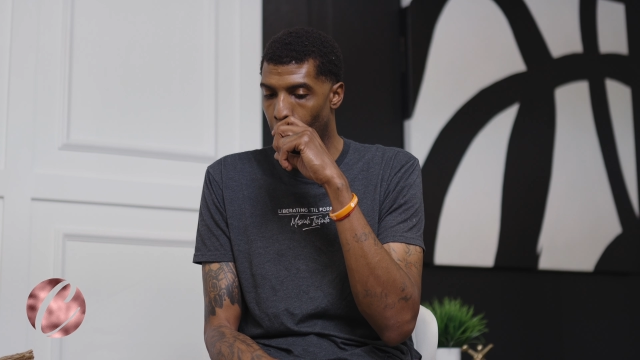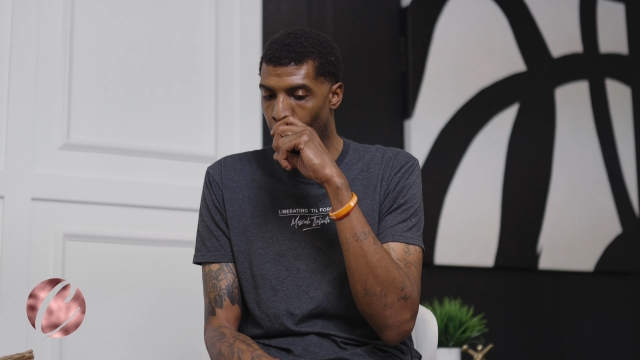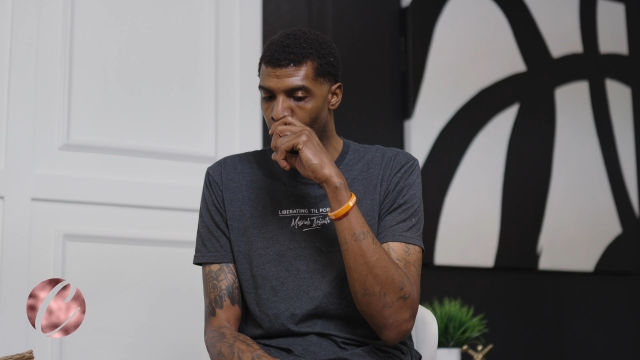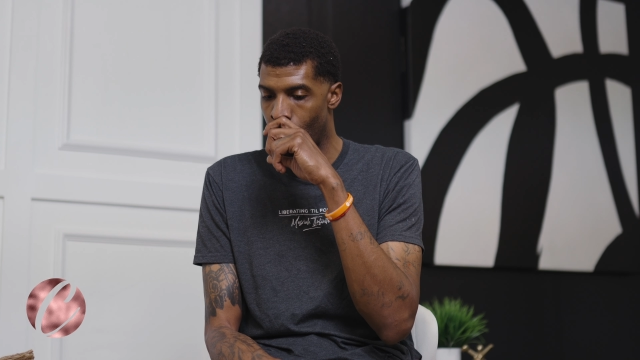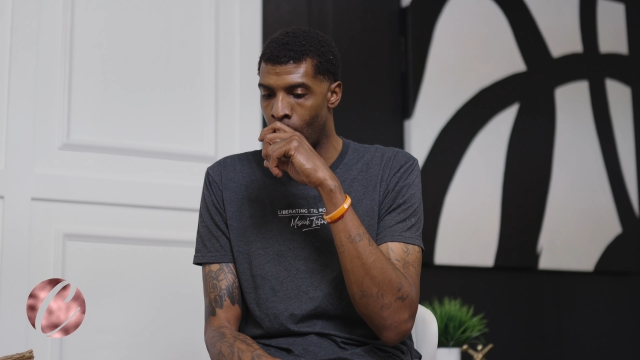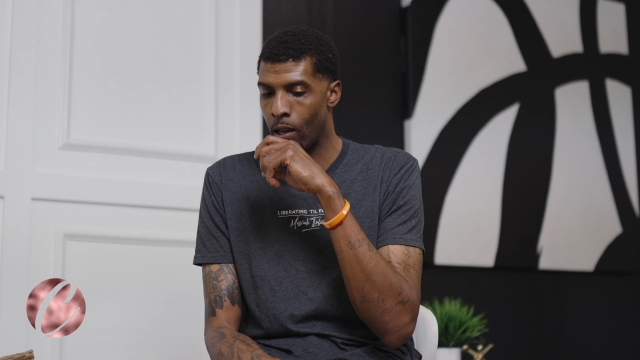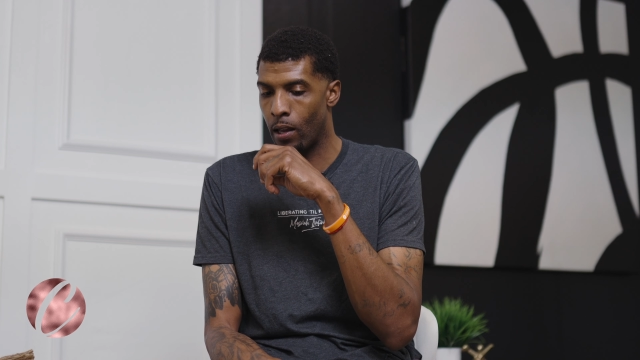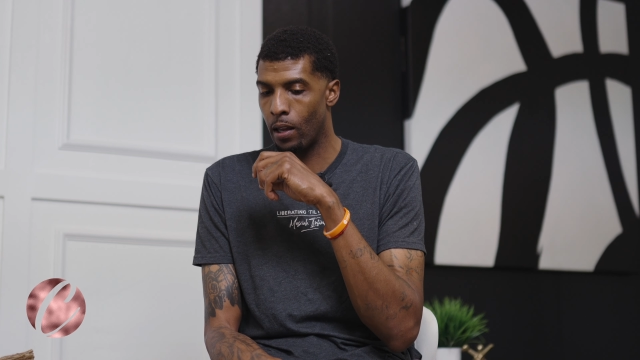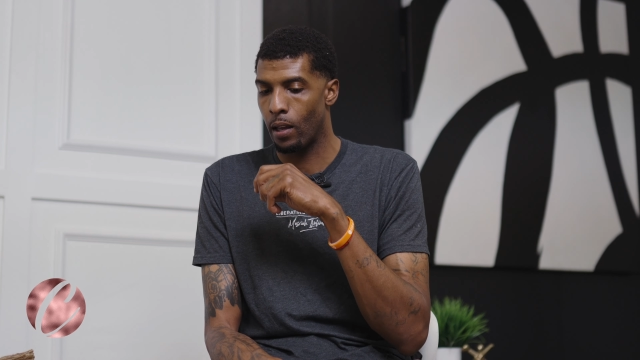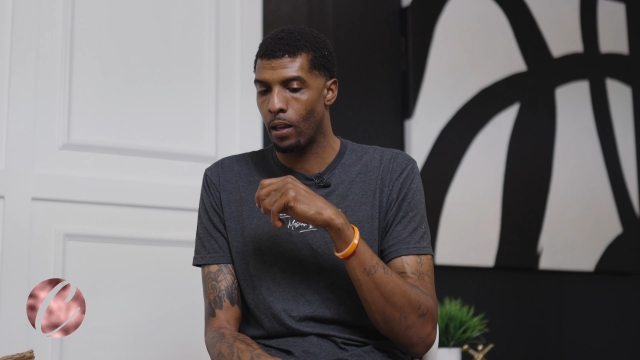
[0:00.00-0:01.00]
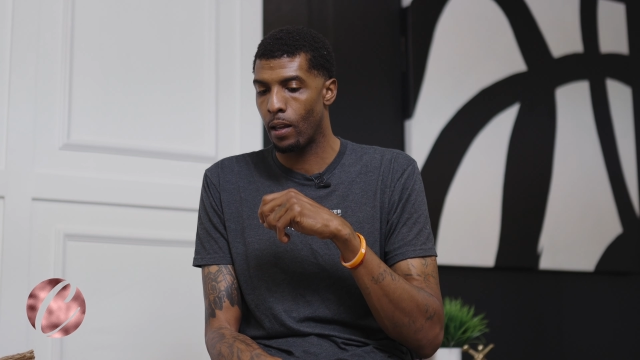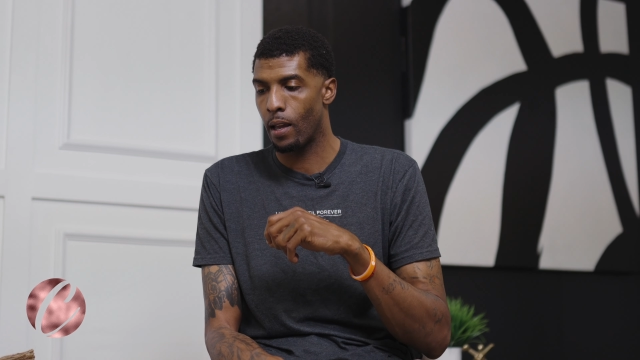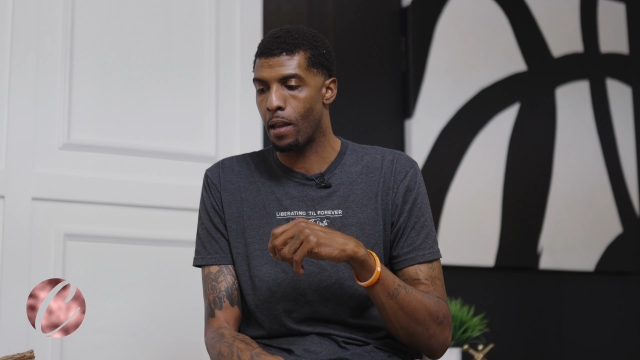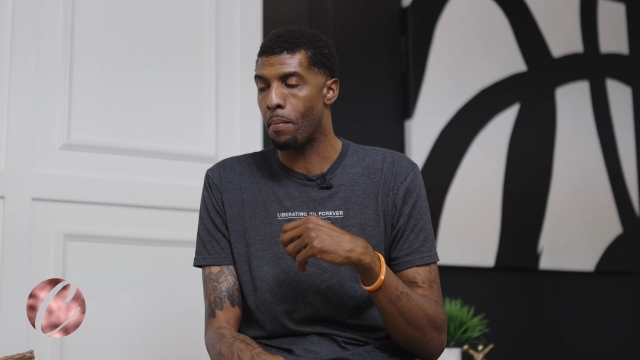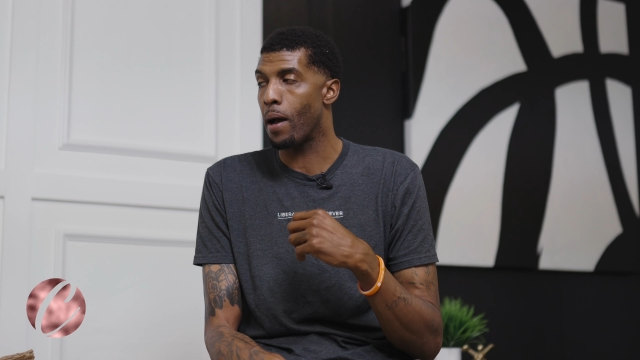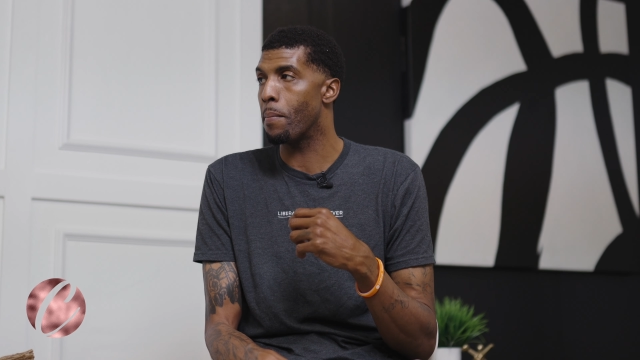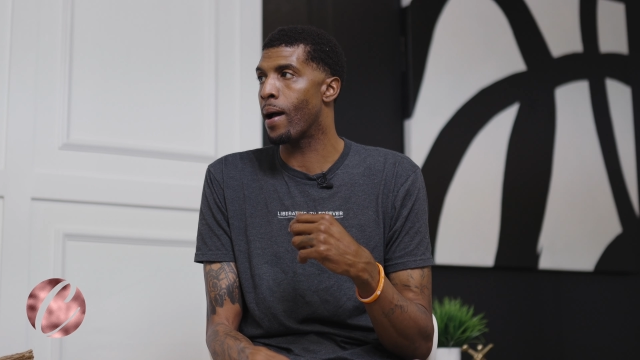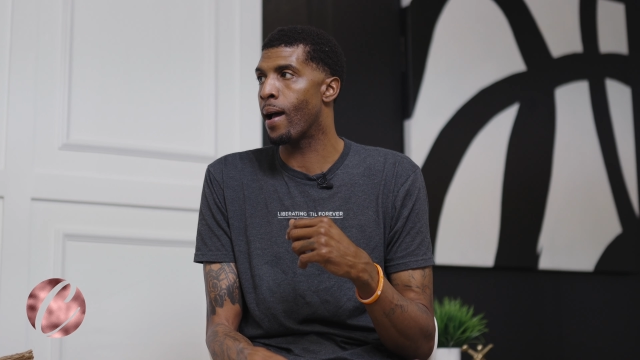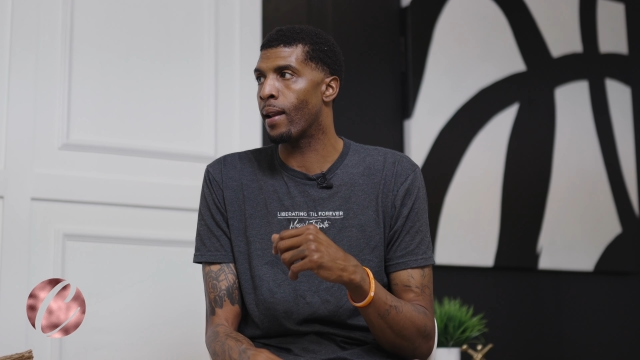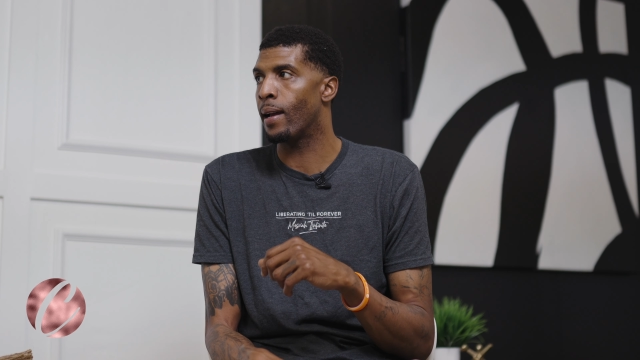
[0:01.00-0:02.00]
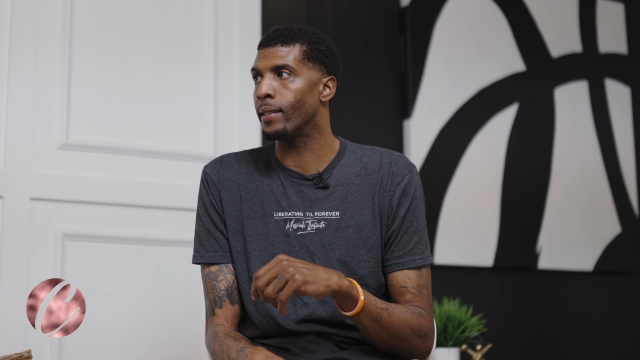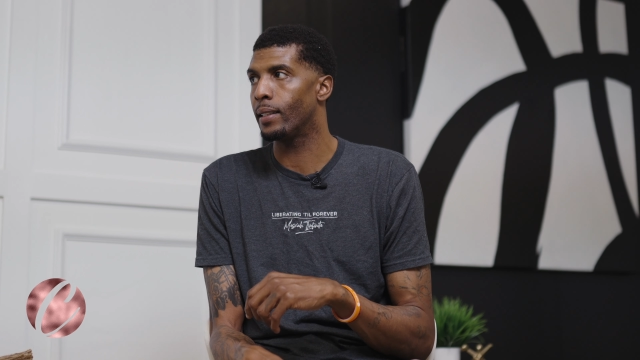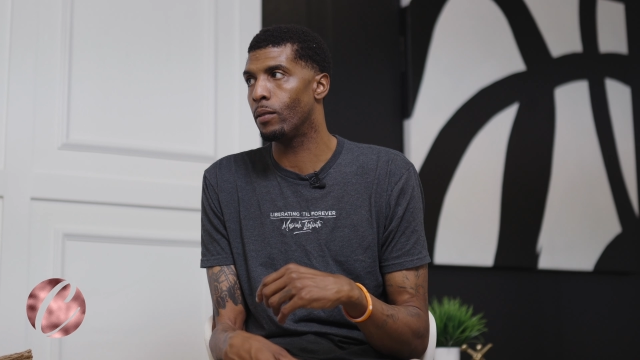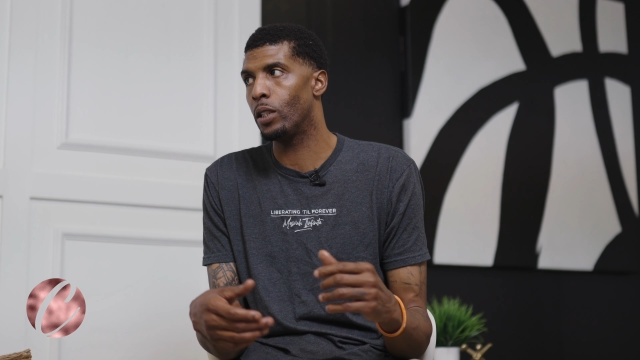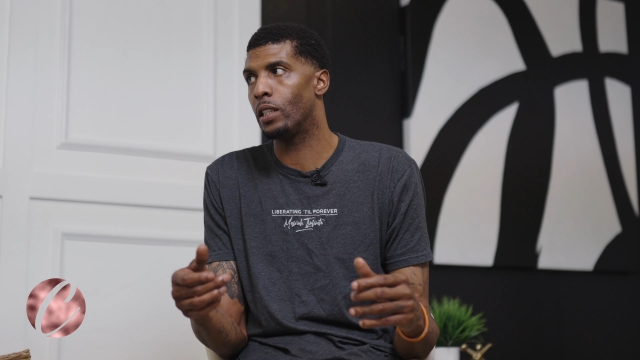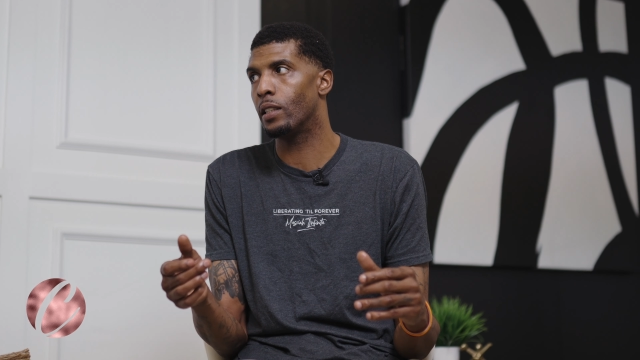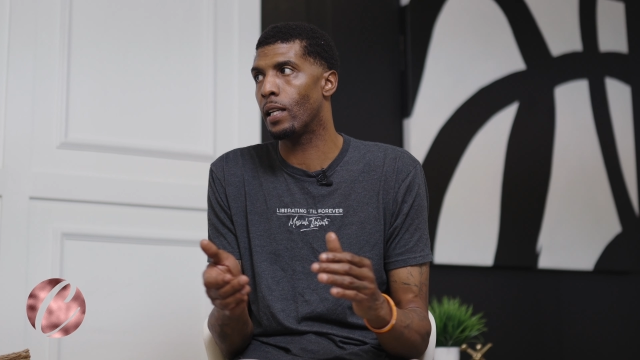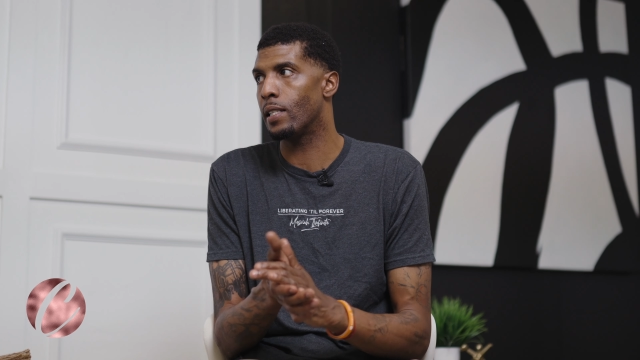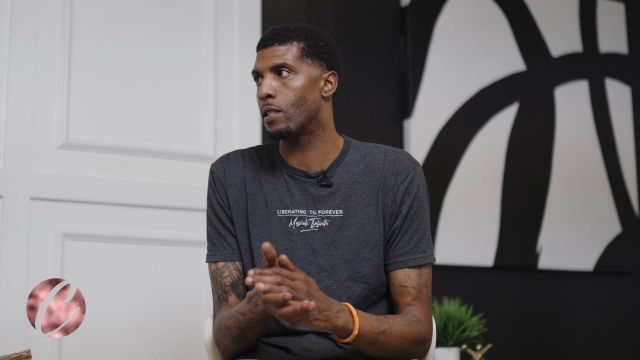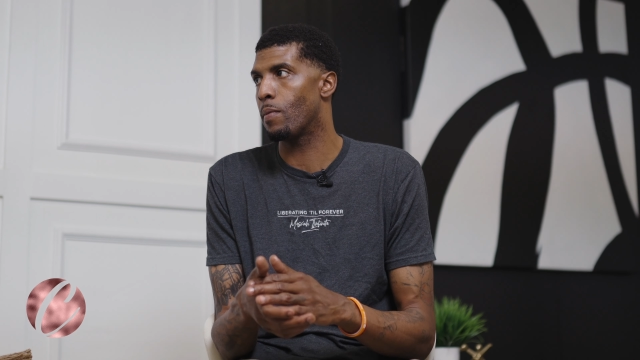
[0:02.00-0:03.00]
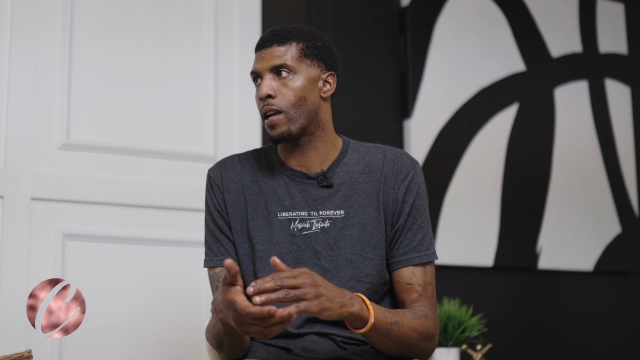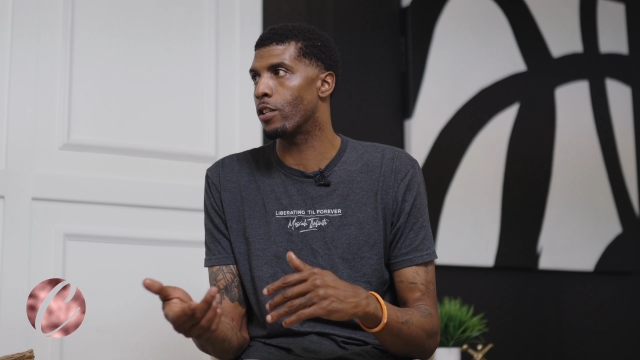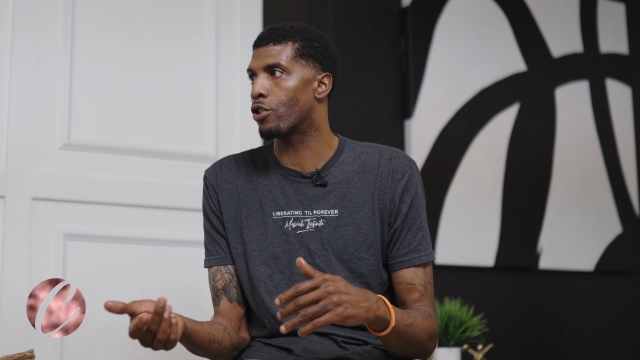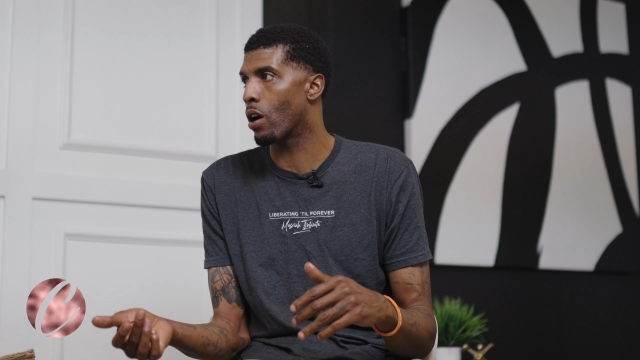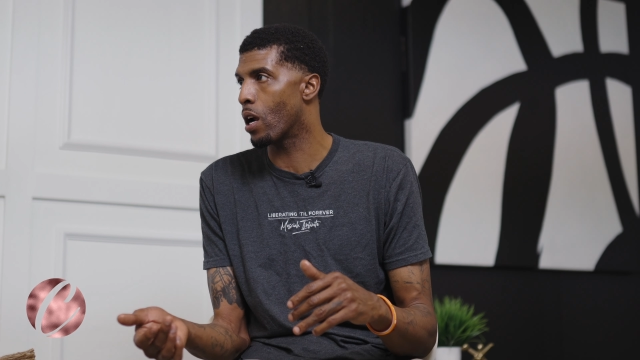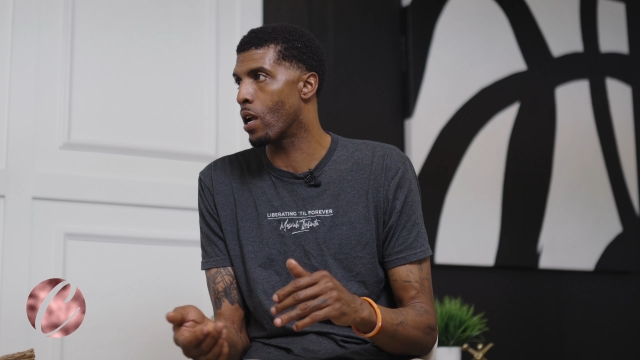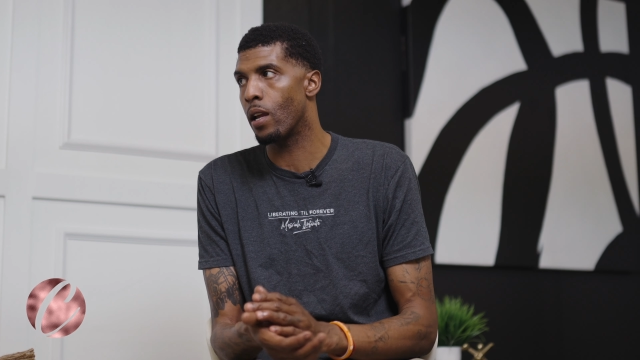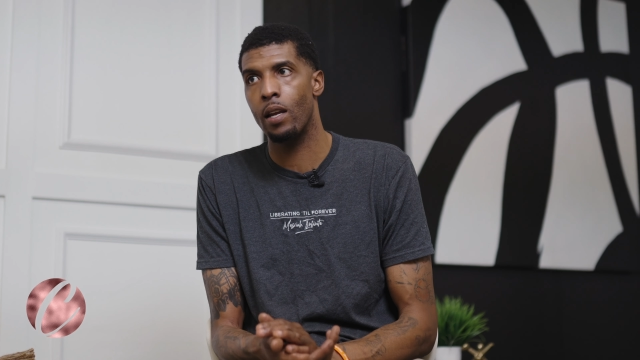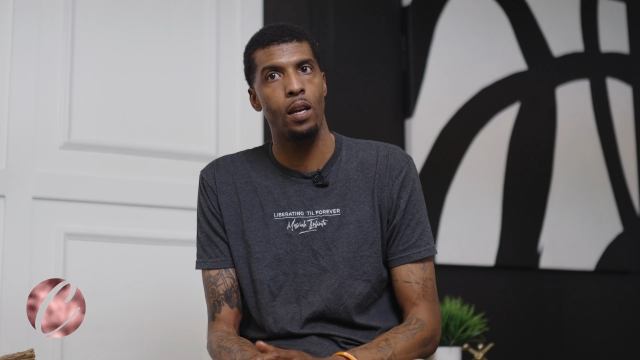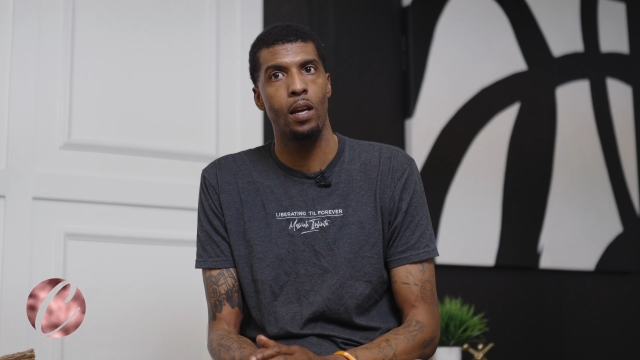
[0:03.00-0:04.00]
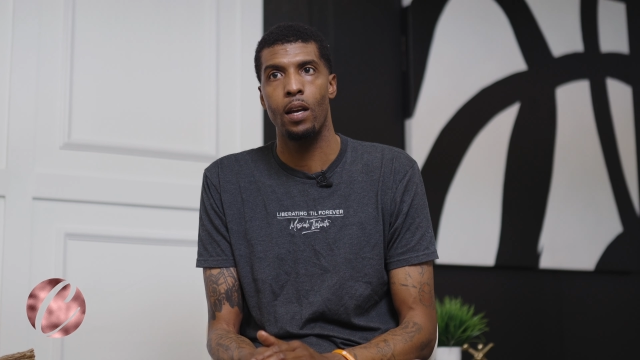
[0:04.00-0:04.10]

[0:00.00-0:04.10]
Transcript: But in my mind, like, shit, they just made a trade.